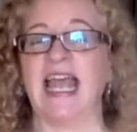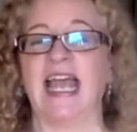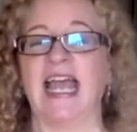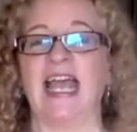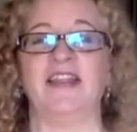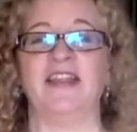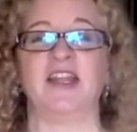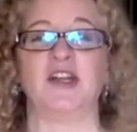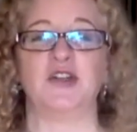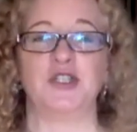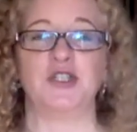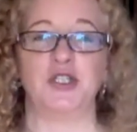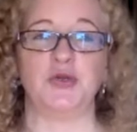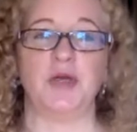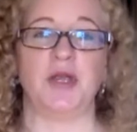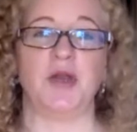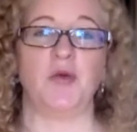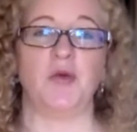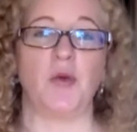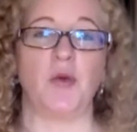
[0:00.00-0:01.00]
and they're
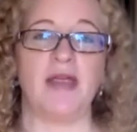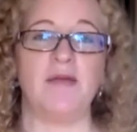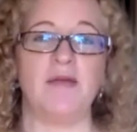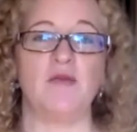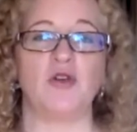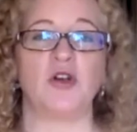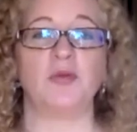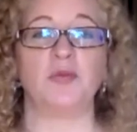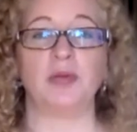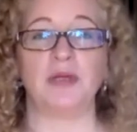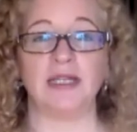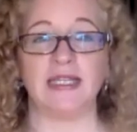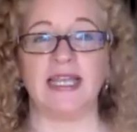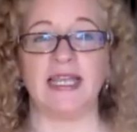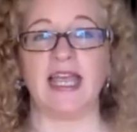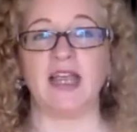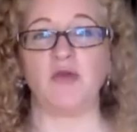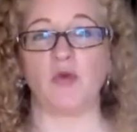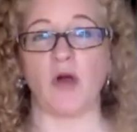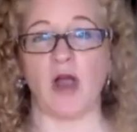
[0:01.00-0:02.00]
doing way more
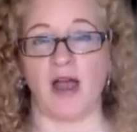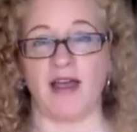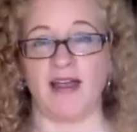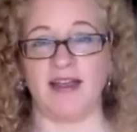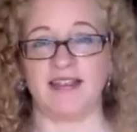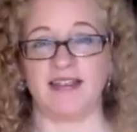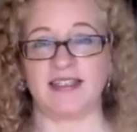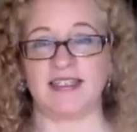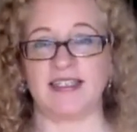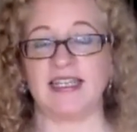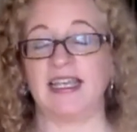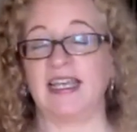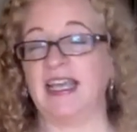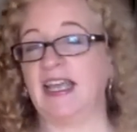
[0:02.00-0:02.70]
plie rise